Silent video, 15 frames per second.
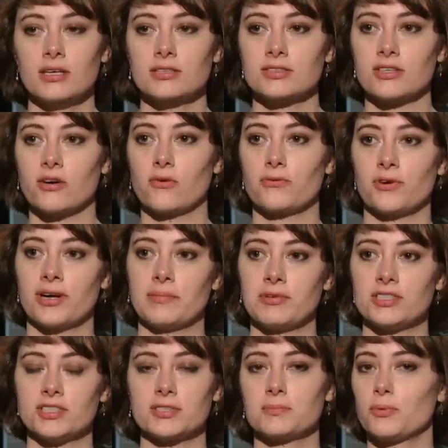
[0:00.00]
So for him
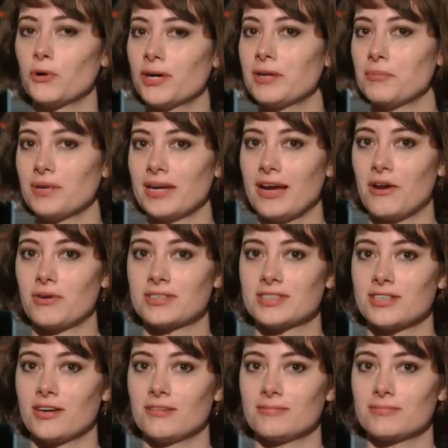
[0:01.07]
to just point me out and
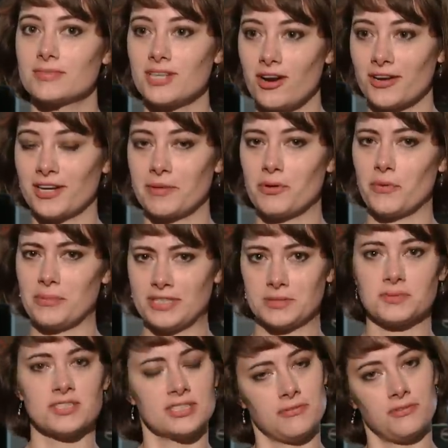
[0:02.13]
start talking about me
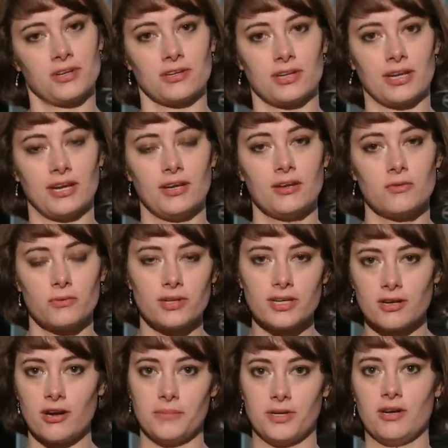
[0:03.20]
specifically really
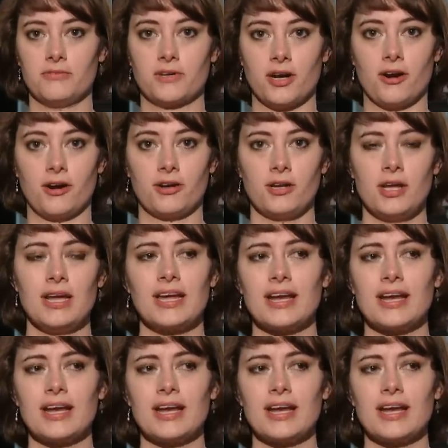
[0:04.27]
caught me off guard.